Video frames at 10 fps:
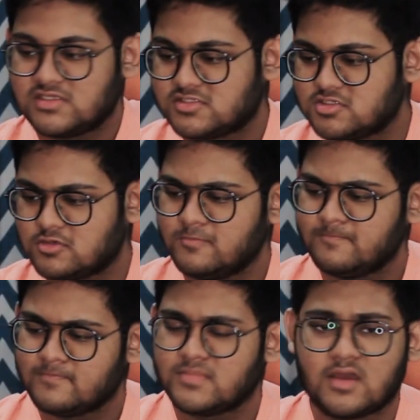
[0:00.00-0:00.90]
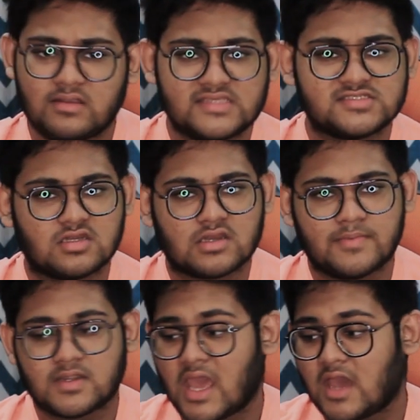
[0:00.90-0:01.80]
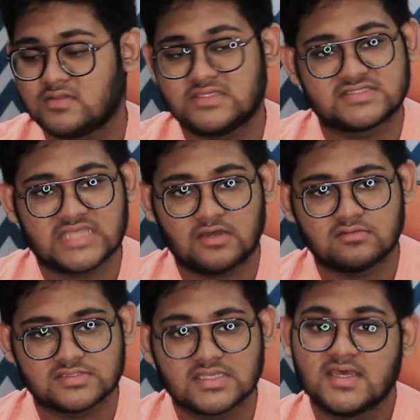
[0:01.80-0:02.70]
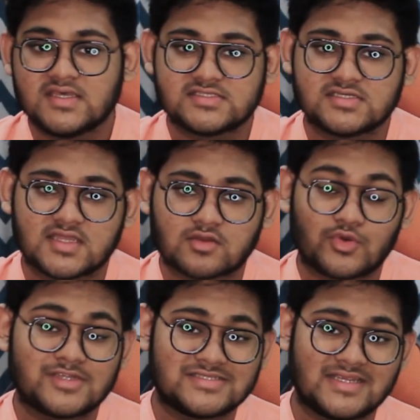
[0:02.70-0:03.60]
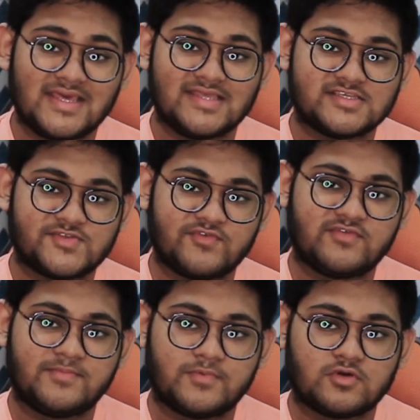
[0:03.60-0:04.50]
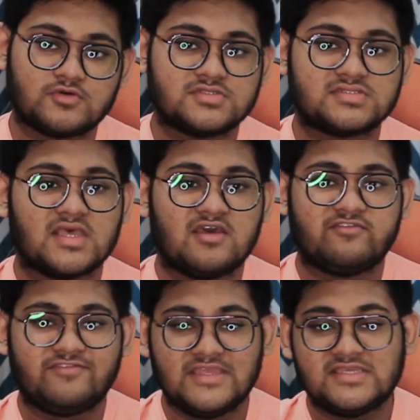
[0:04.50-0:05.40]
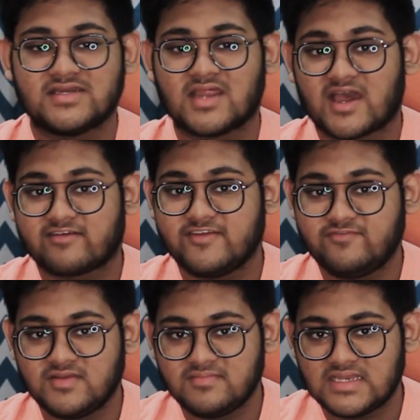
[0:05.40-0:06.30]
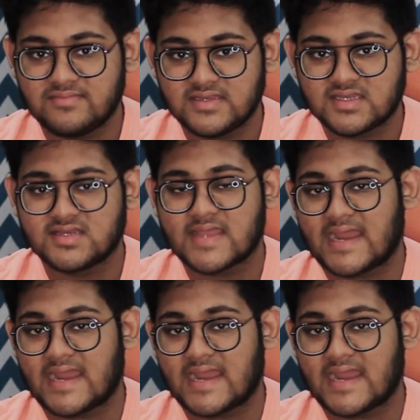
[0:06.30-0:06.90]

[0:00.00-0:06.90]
So now let's talk about how this sounds. So the Corsair HS50 Pros feature a 50mm